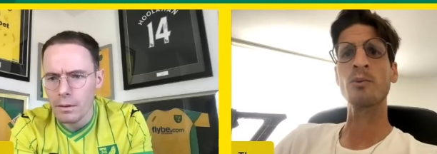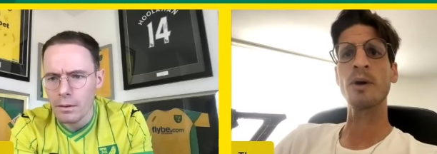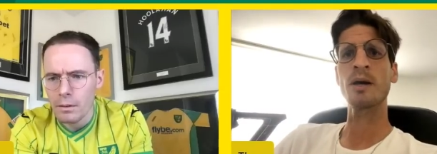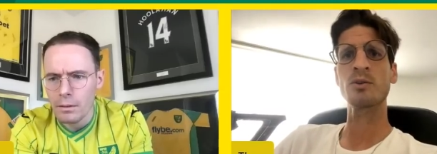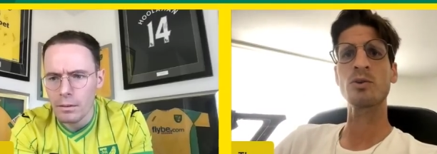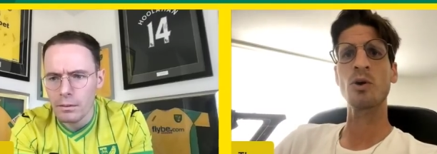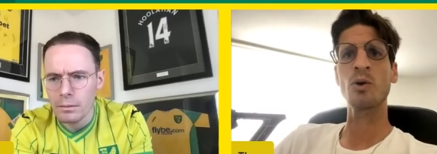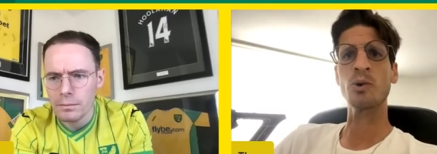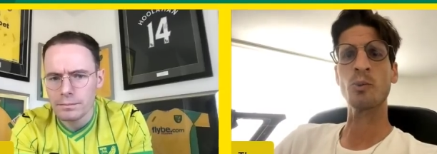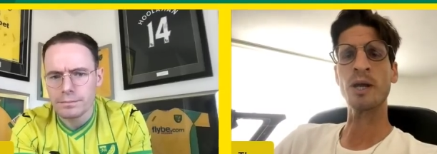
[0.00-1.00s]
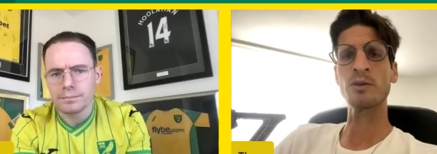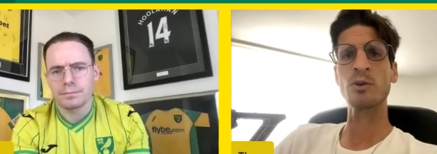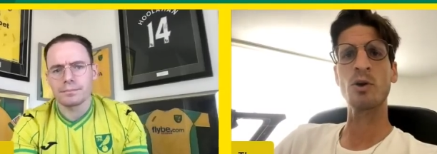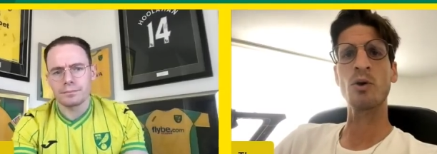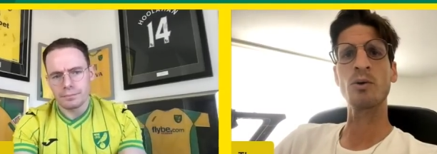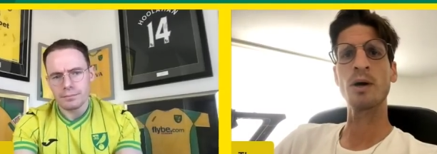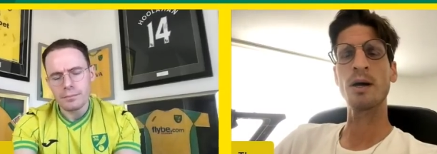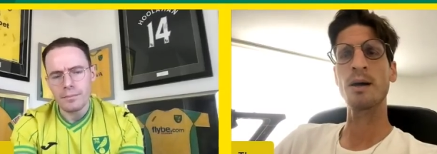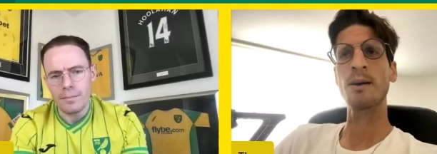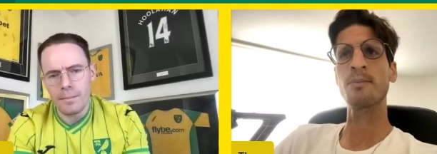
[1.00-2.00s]
Speaker 1: where to go and when to go.
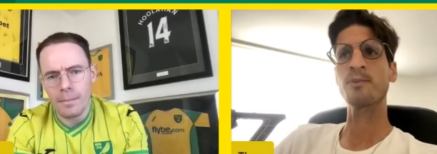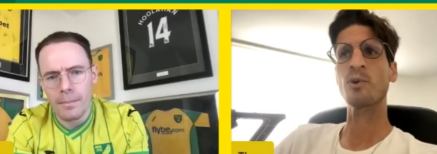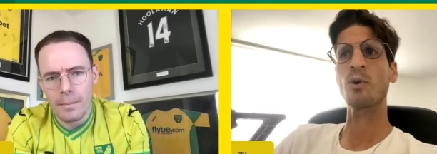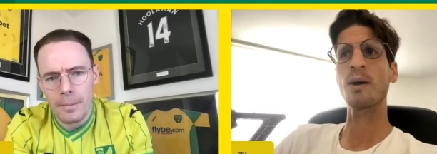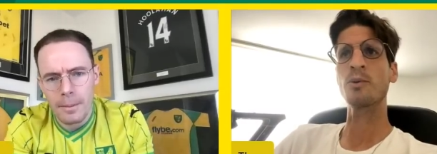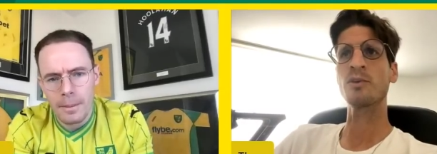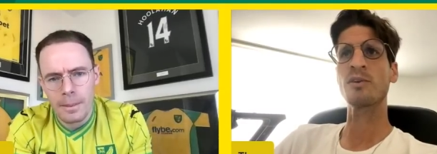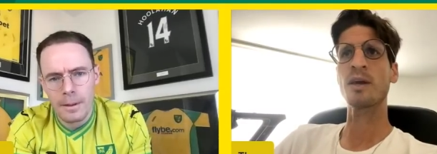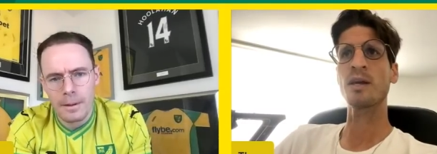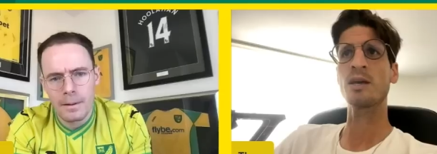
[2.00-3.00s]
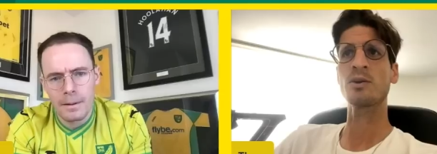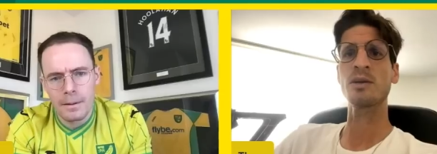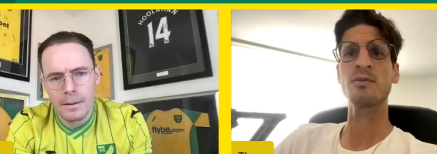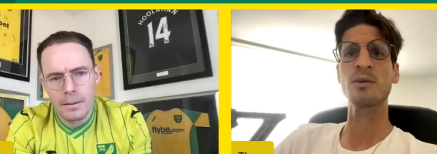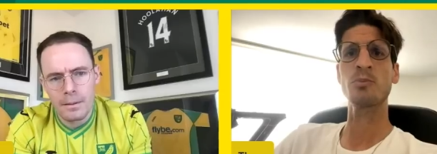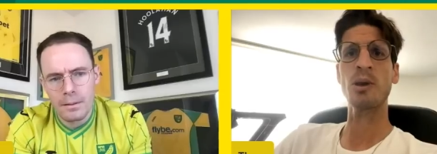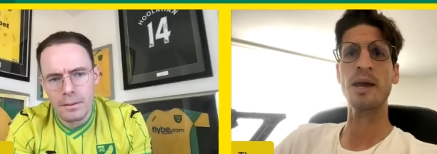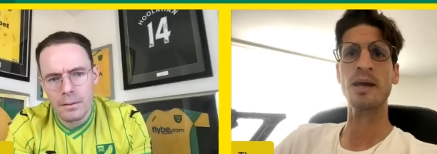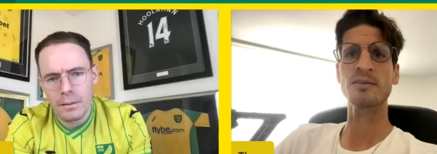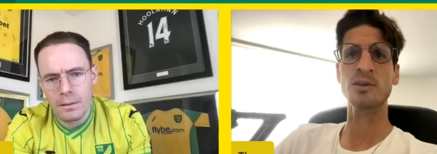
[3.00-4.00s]
Um, so I would say he could even
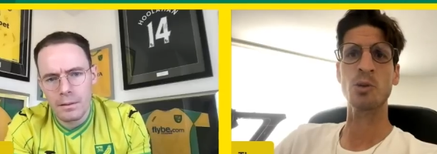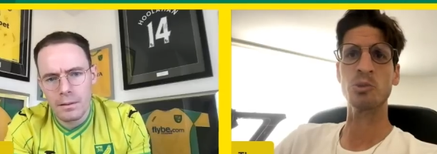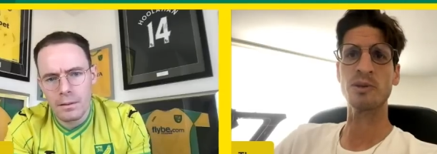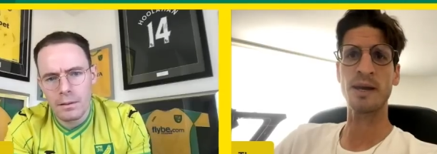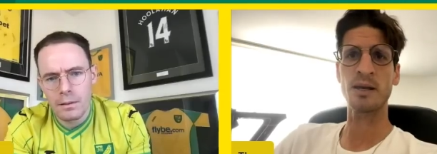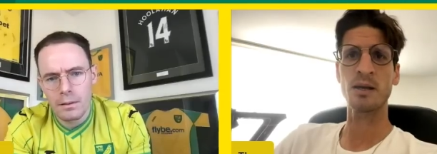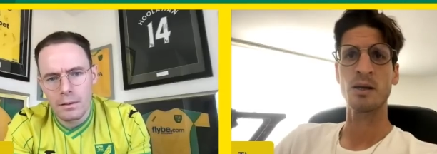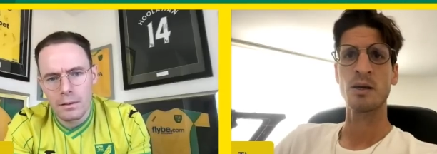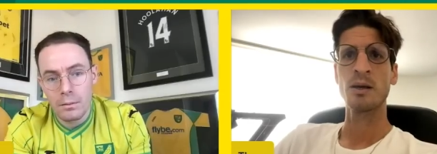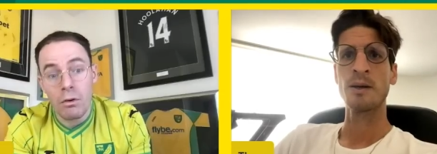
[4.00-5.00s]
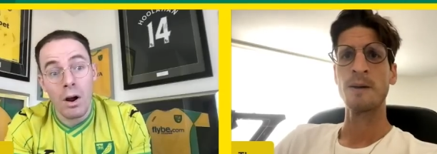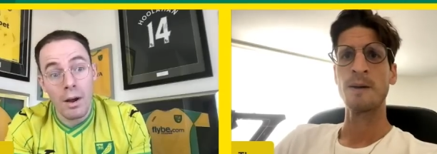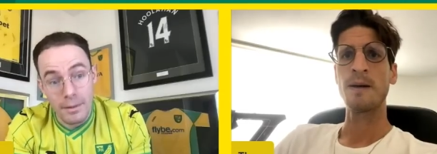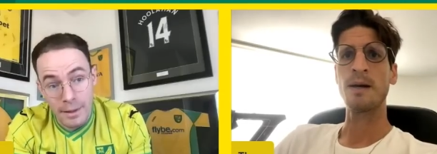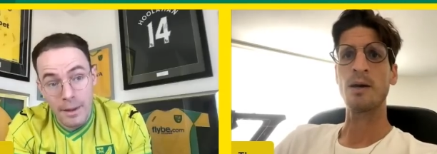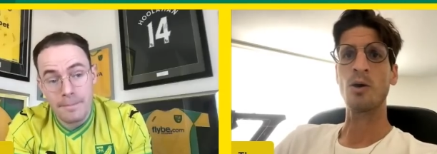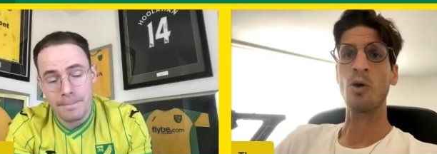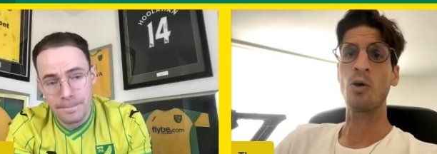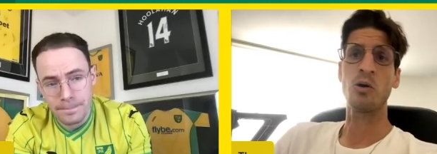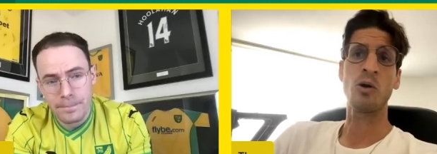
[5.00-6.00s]
play as a number 10. Right. Uh, yeah.
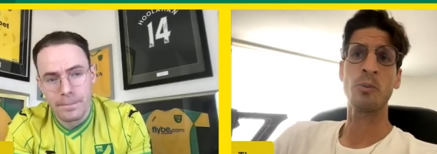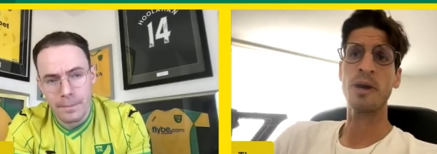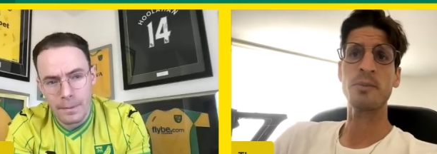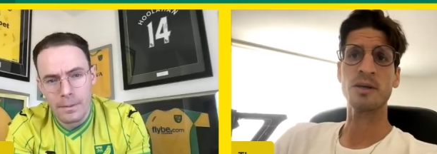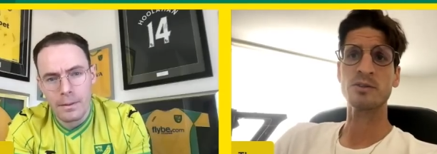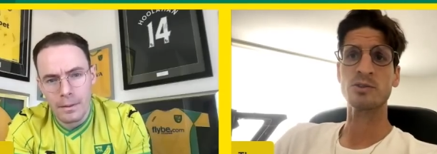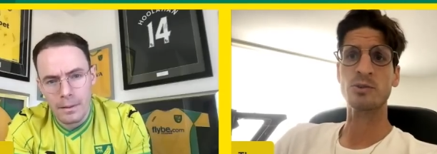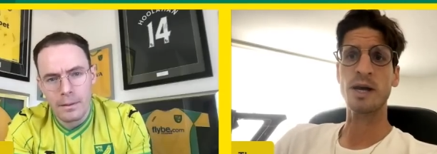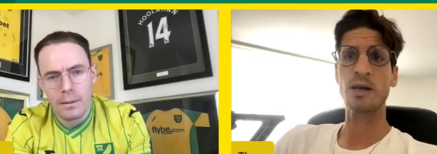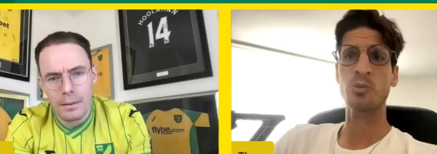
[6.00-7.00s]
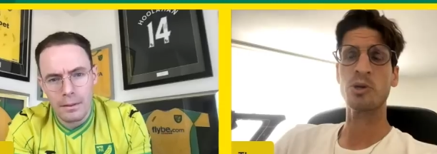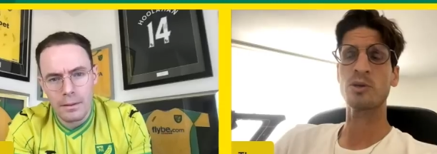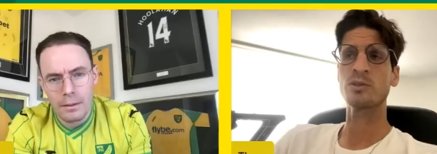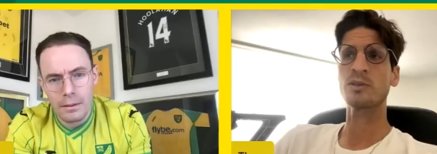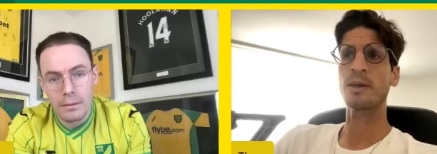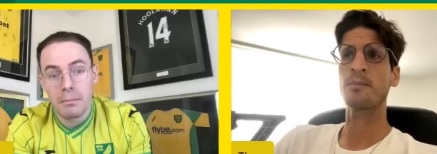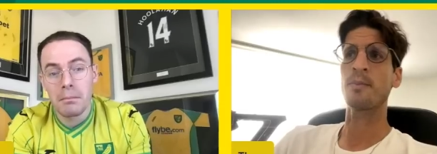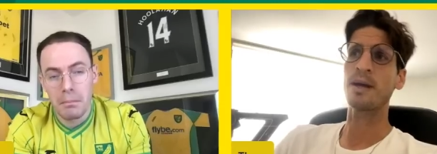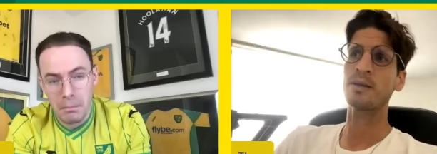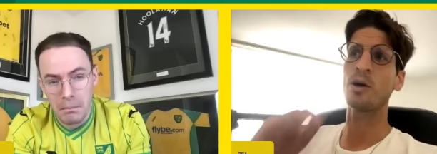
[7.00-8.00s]
or, or maybe as a striker because
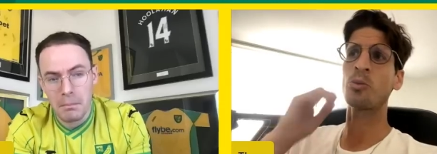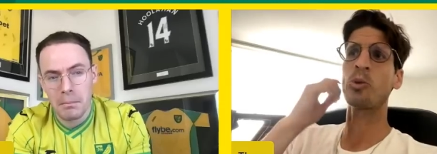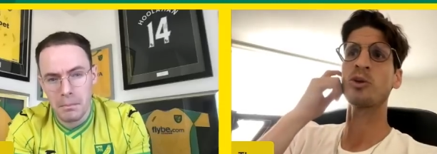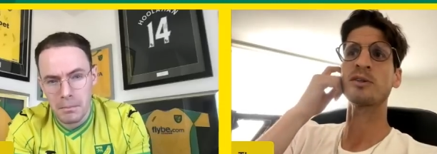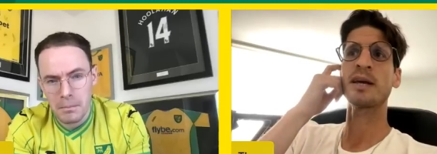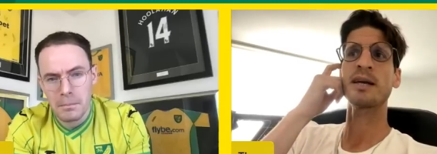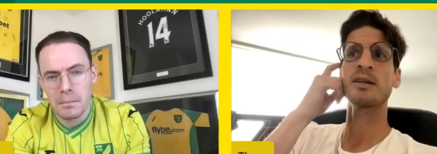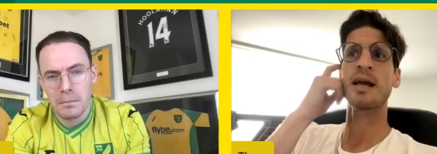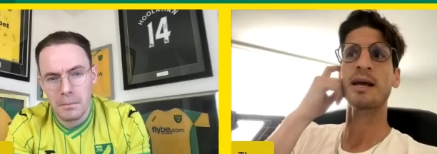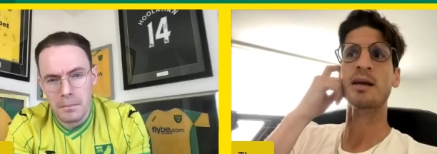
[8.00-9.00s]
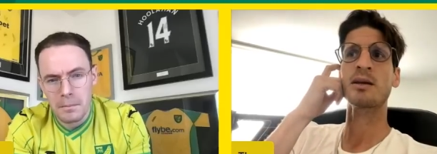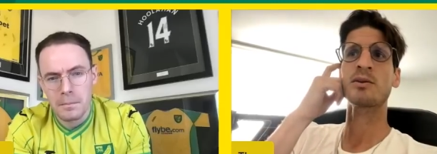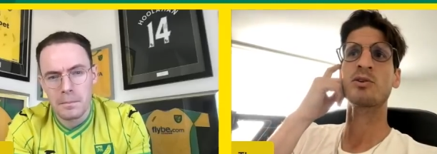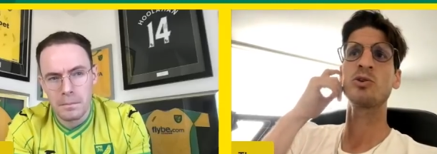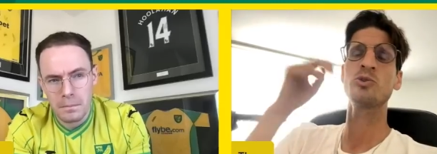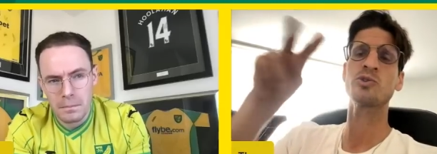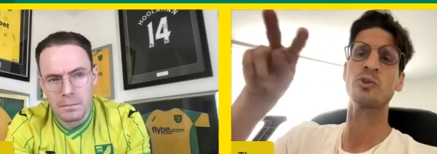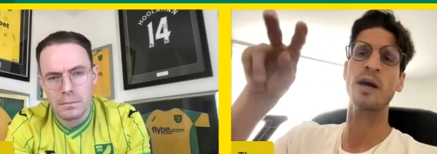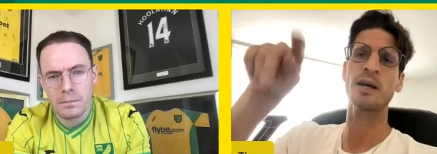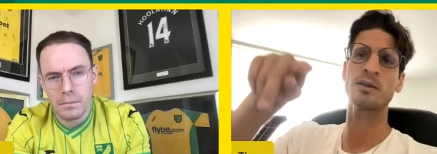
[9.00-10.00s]
um, at Young Boys they had like two
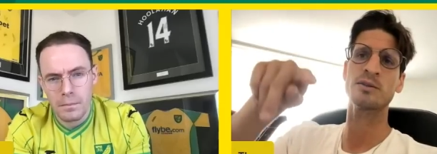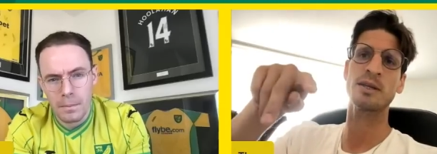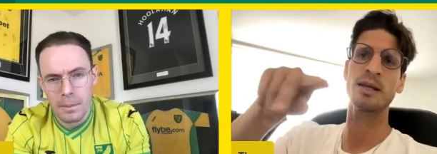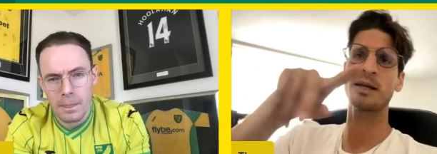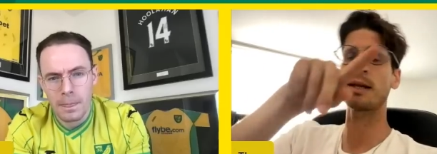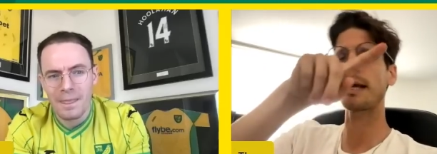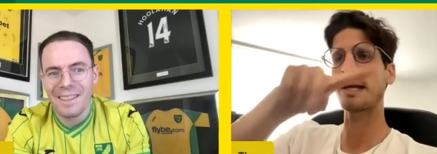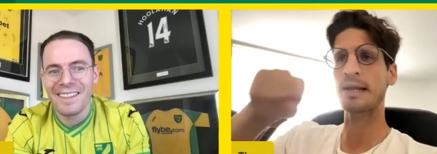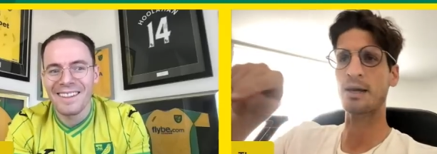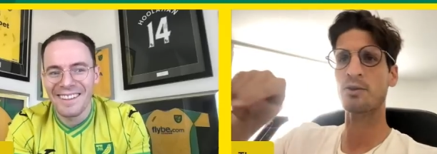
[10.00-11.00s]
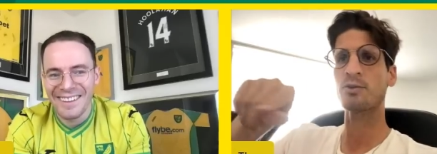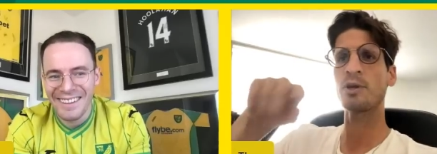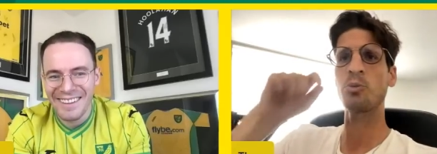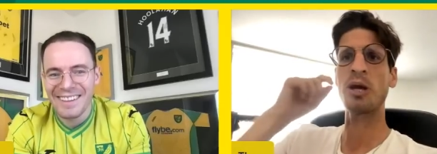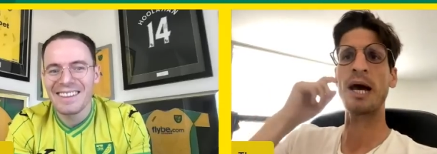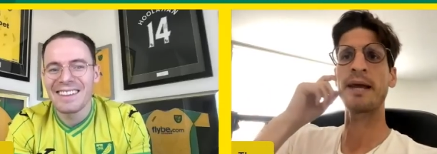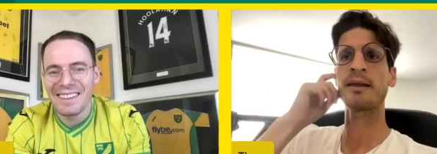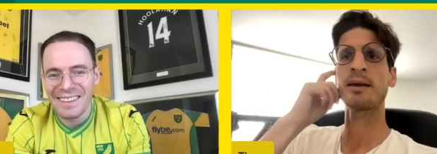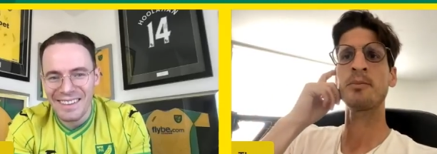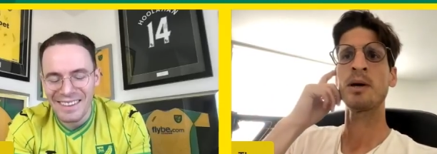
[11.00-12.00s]
strikers and then they had like three
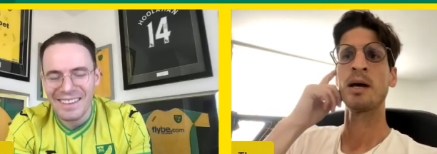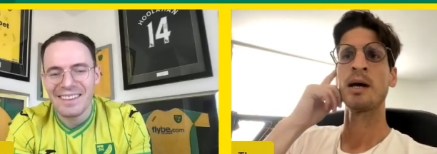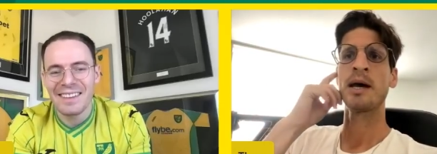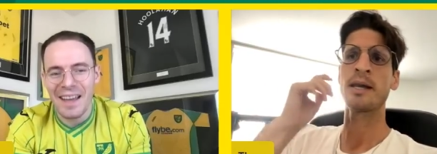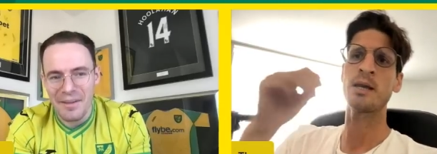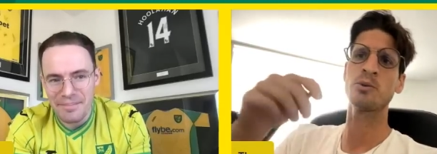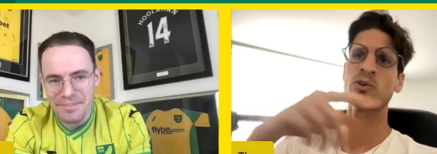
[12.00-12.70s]
behind them. And yeah. he was